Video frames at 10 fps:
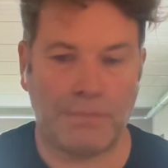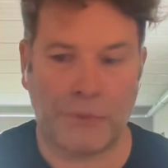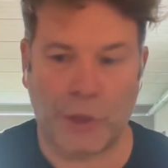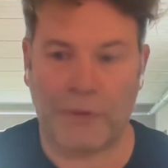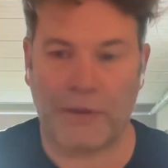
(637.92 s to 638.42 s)

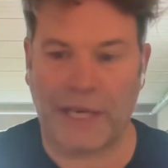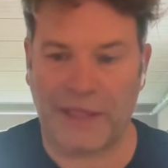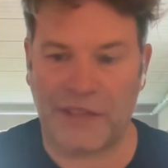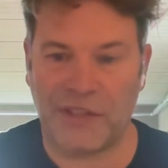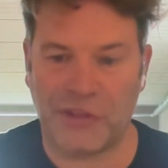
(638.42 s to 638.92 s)
proper
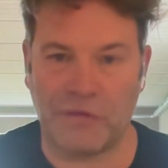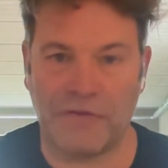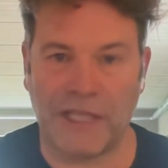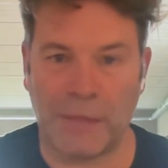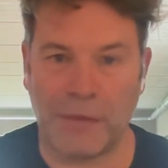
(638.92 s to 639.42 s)
access to
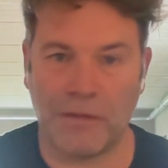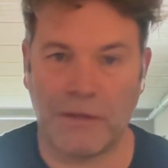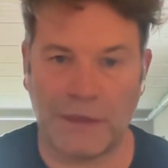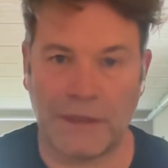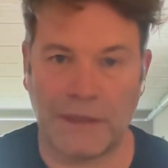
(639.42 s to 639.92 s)

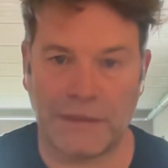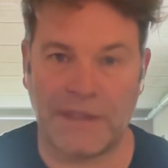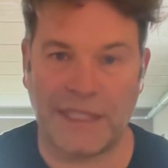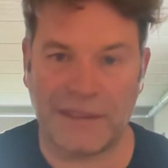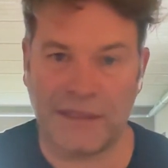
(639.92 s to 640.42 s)
valuable
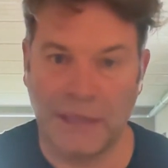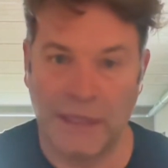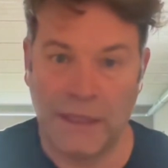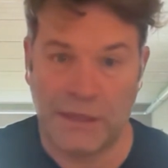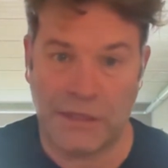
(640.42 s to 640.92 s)
data,
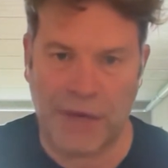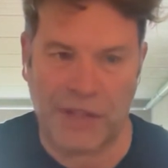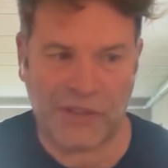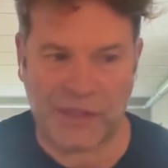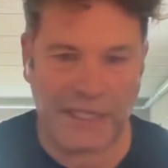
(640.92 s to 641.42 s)
the
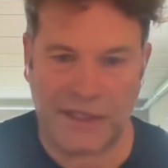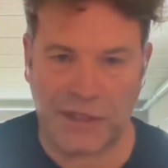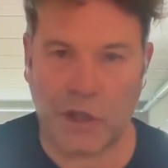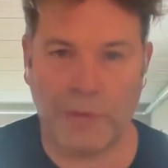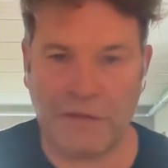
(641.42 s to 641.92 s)
master
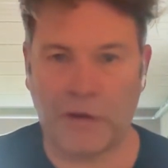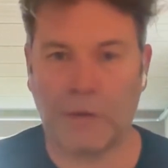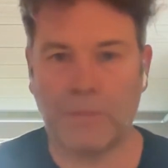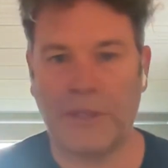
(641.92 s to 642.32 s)
data coming from